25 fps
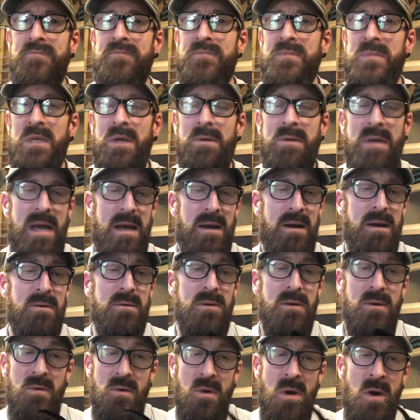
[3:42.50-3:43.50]
So yeah,
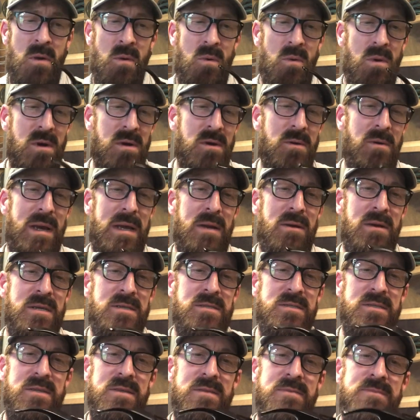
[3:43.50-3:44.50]
oh, one quick
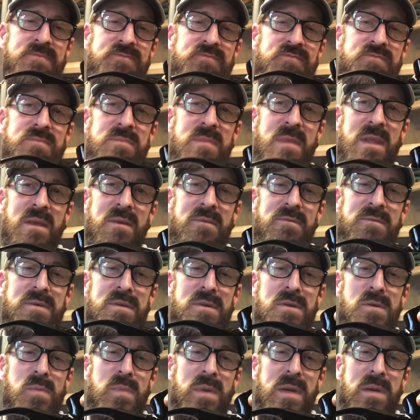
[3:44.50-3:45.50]
question for
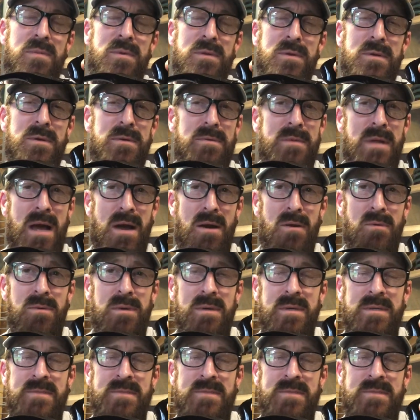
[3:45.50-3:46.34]
you people who know.